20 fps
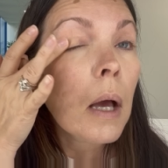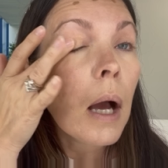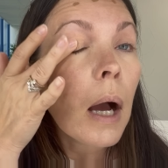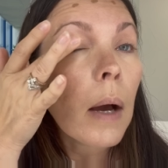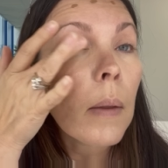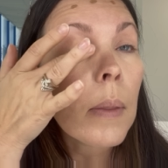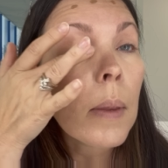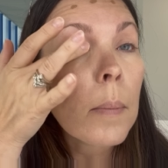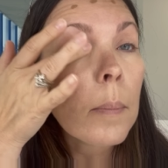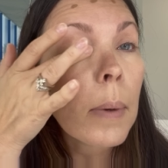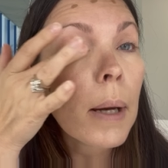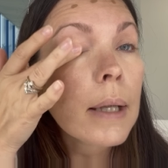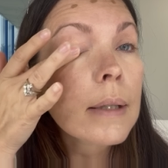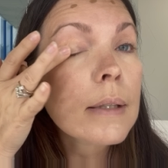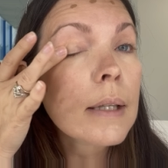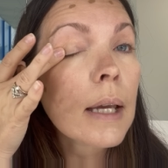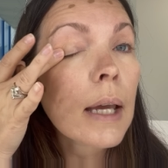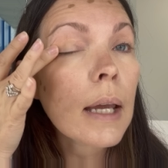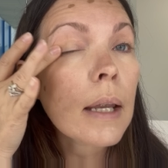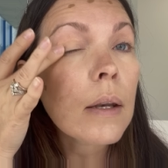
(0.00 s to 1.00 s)
and then
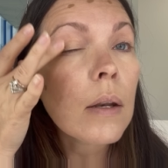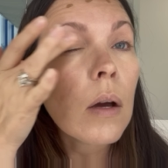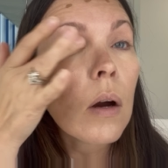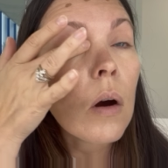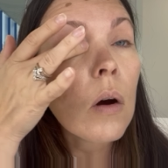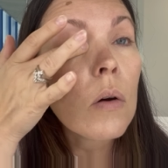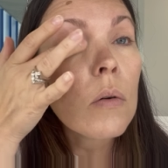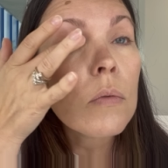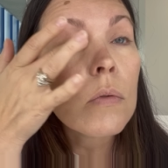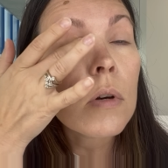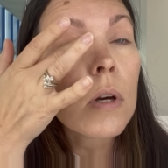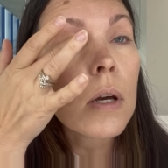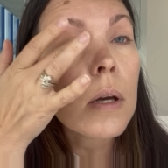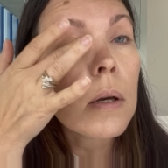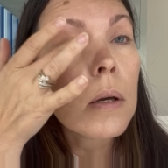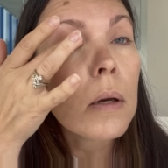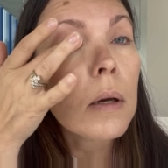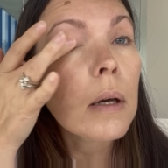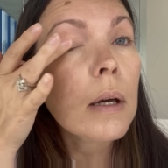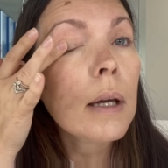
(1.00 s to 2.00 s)
pat it in over
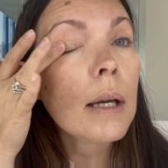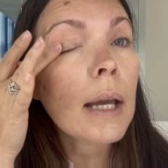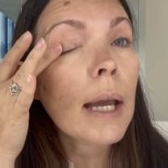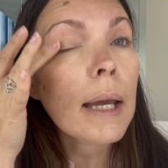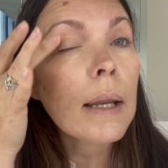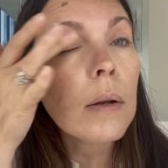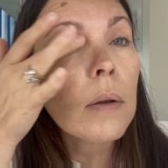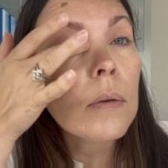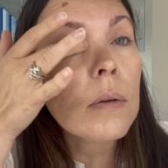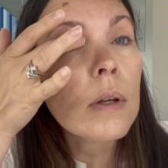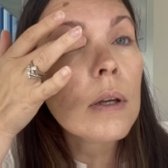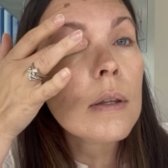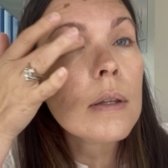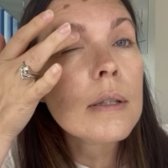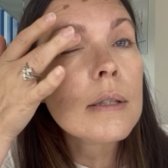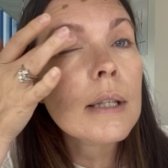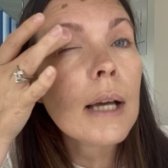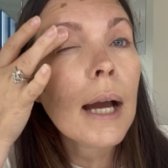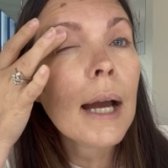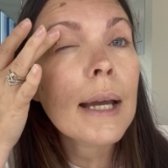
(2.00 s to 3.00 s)
again on the other
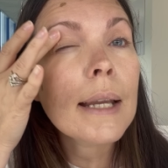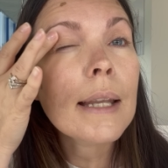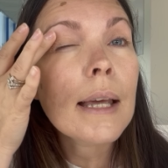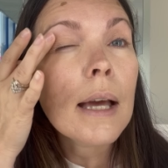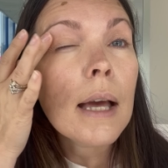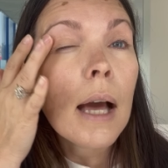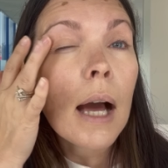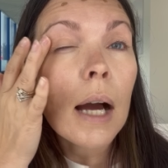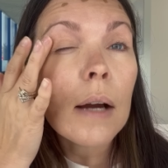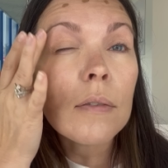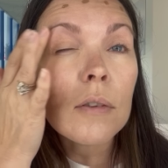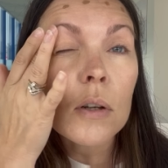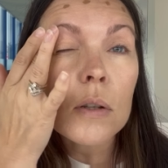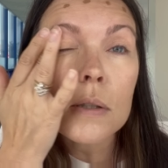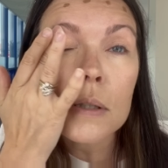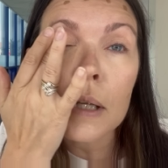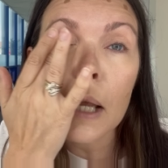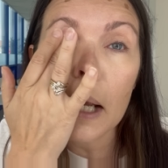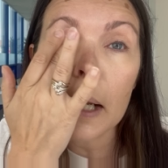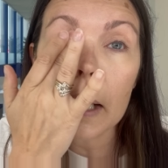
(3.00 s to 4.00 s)
side. I've got
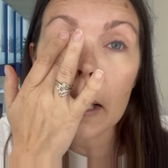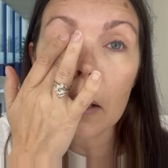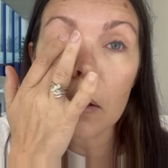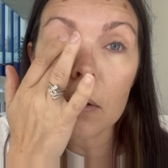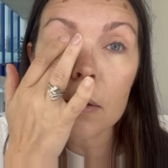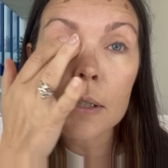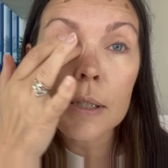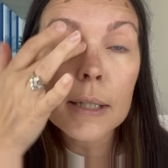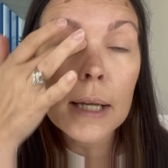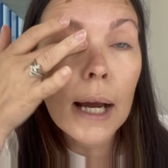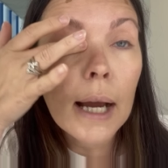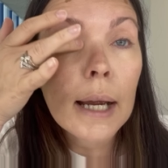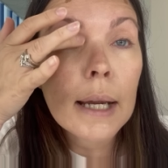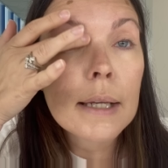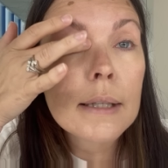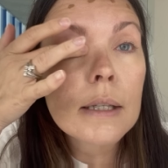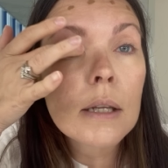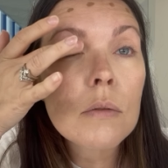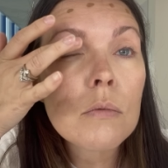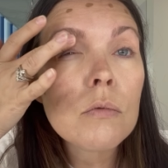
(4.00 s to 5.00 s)
slightly hooded
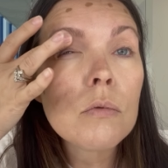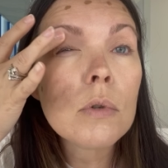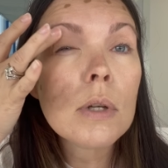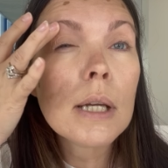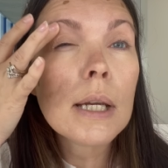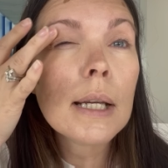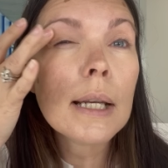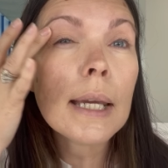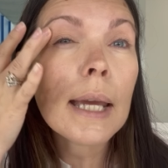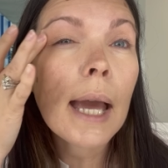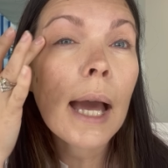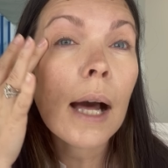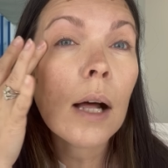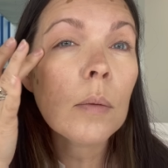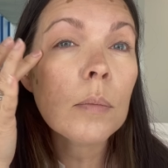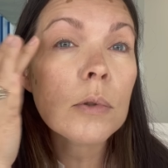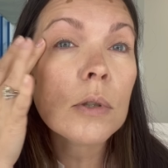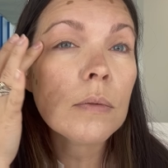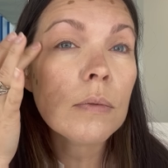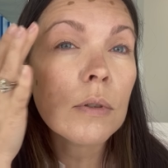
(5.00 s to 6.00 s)
eyes. It really
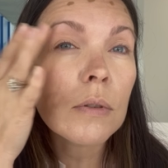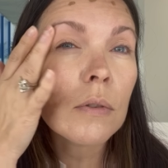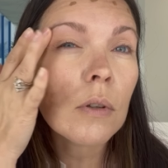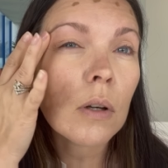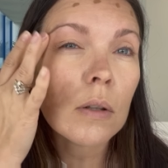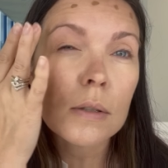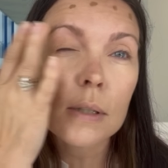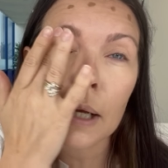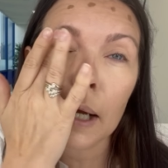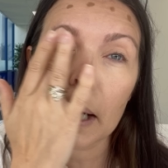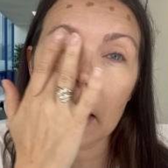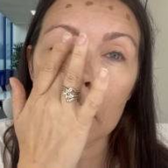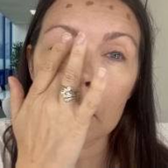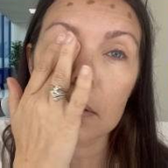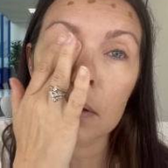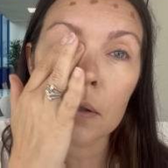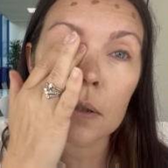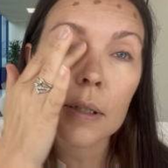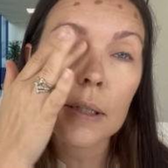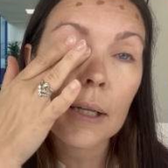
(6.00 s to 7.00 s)
helps if you've got tired
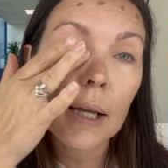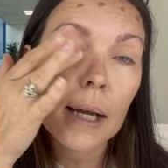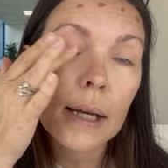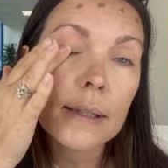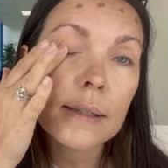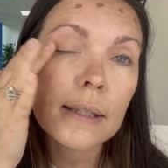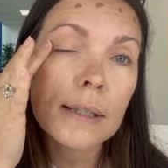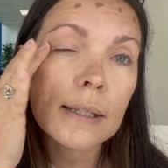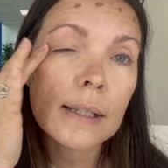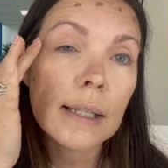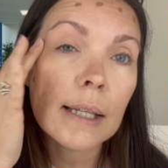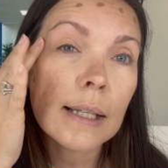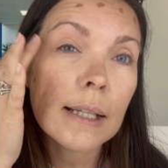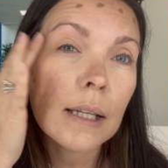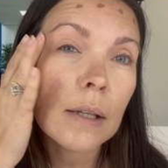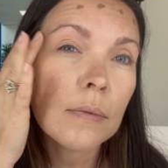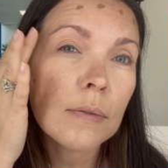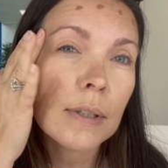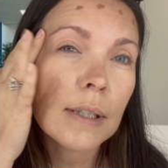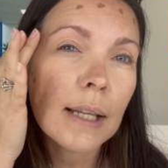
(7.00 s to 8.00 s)
hooded eyes. This Lid
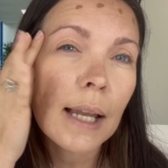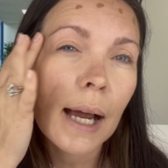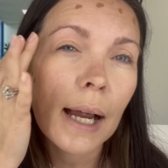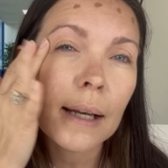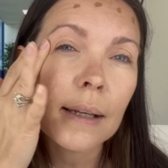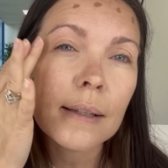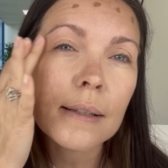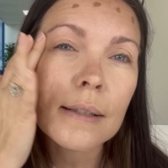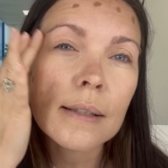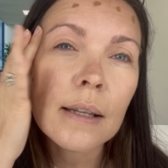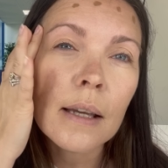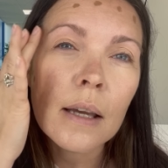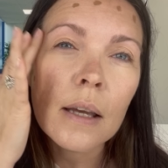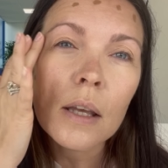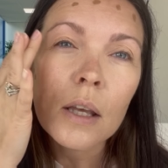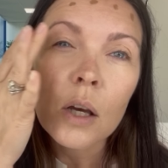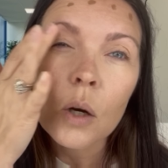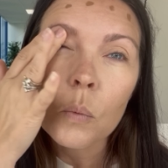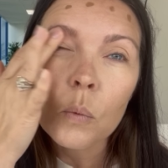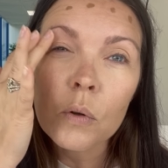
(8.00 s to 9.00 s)
Lift Enhance,
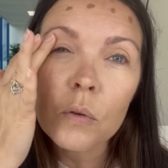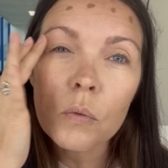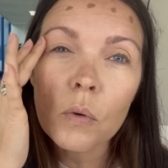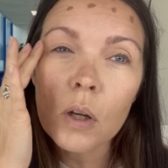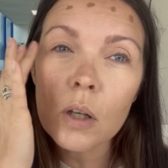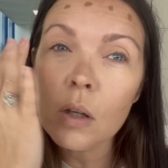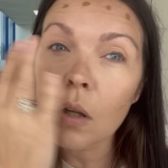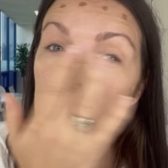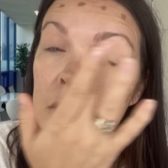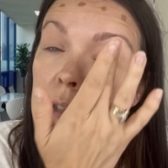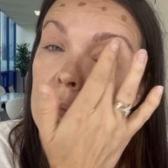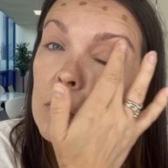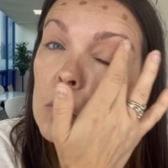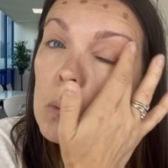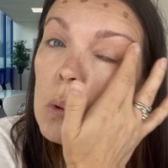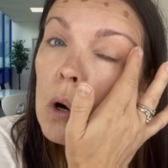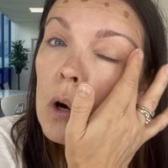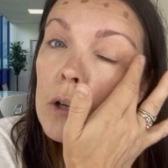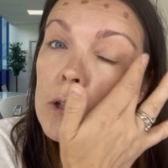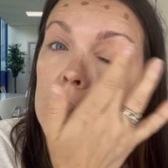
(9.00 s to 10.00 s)
we've won lots of
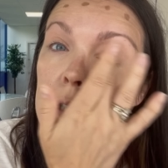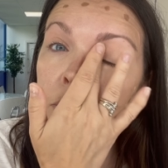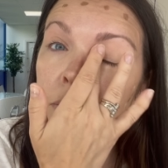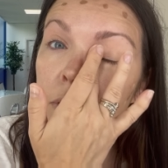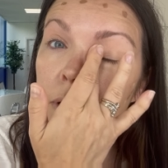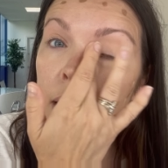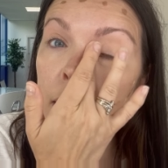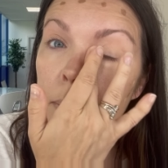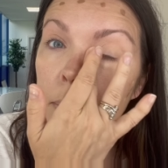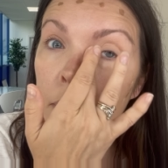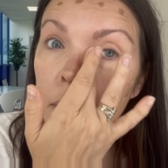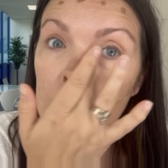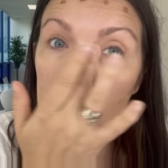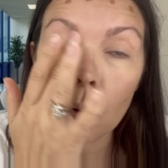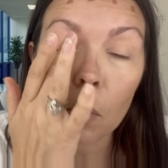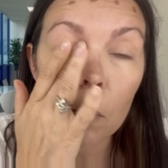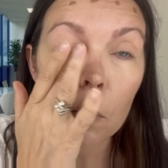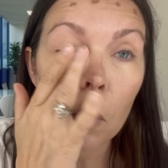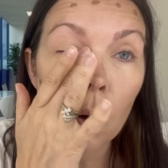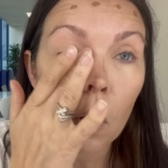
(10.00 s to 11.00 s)
awards for it, but
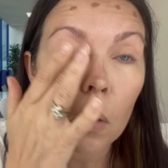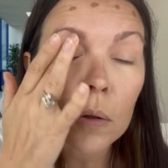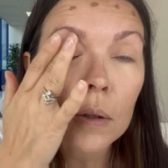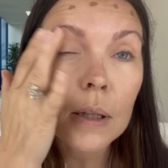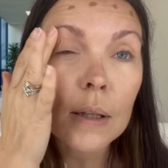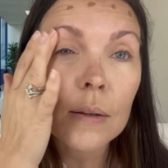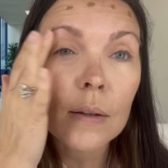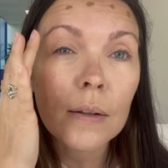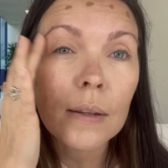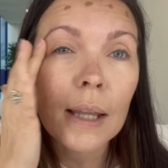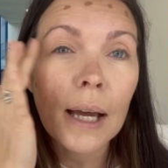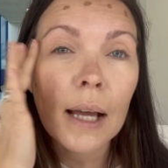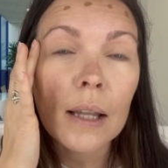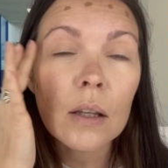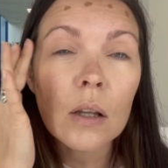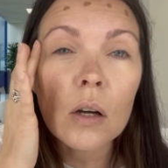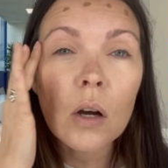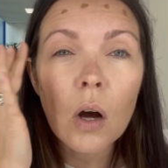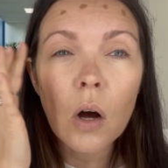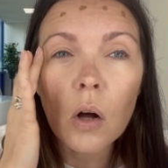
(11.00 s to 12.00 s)
more importantly than that,
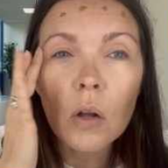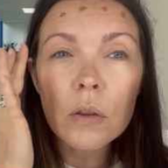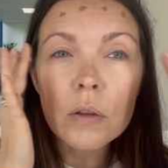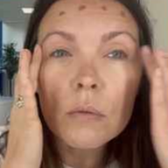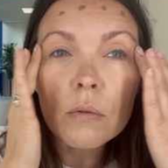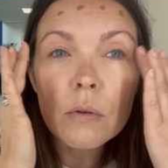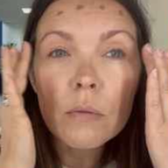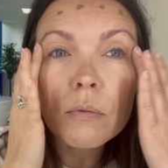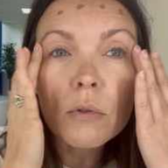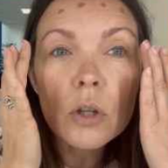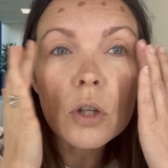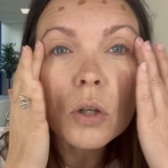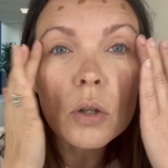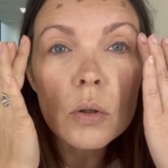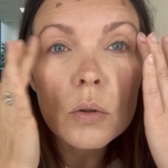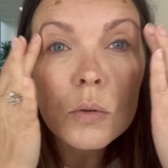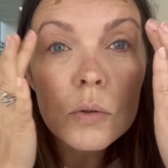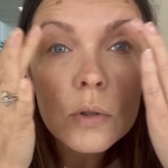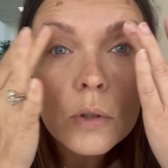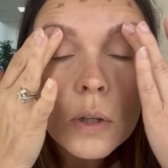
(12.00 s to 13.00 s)
look at all the
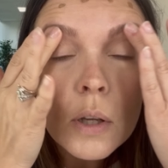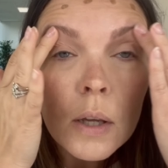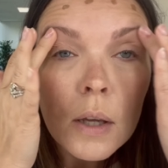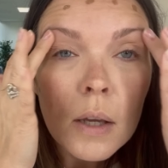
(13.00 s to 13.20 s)
reviews